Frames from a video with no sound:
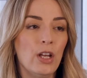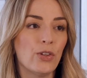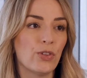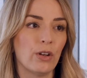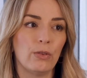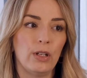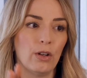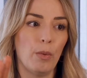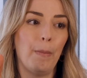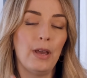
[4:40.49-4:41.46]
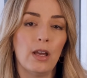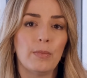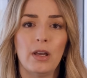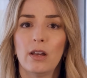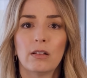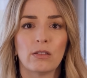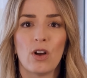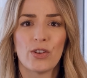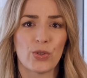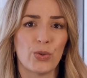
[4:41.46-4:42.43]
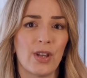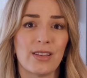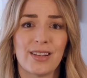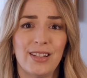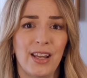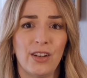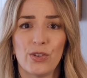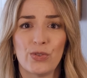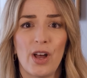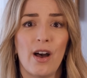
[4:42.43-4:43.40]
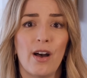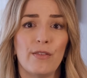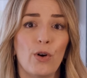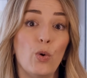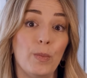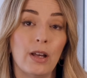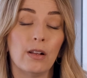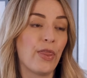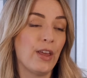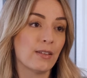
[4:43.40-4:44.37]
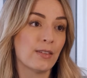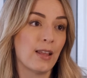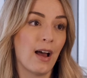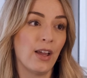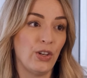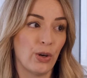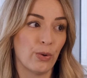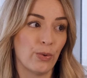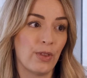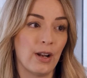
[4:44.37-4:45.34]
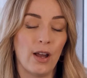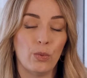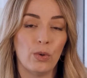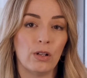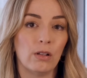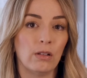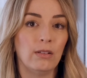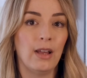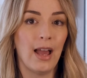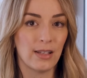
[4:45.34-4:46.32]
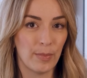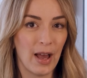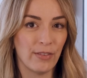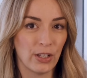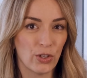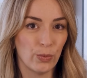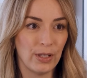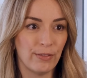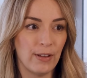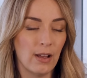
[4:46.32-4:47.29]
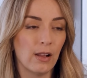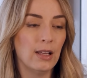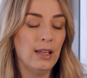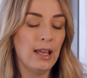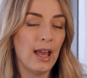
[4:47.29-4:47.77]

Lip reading: So, you know, big Costco-sized containers of oatmeal, things that I know that I will end up having to refill